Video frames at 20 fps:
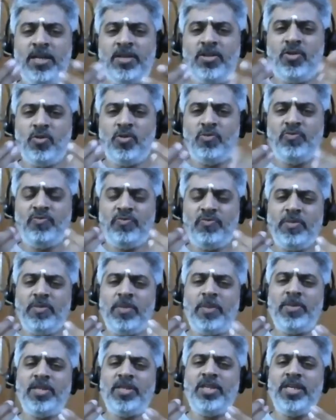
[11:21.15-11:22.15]
you know, we
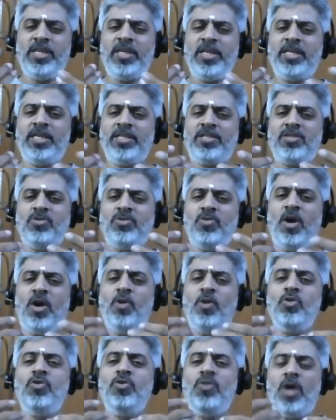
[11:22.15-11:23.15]
may be thinking as to
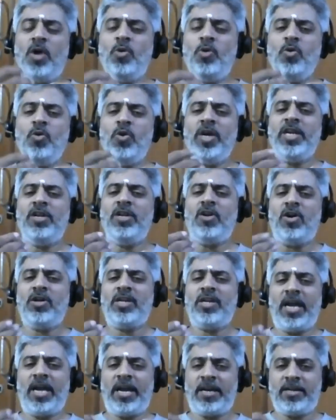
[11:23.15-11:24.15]
how do I not
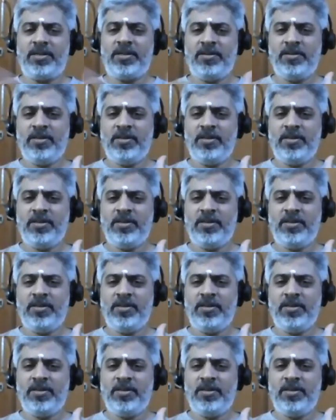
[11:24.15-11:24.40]
act?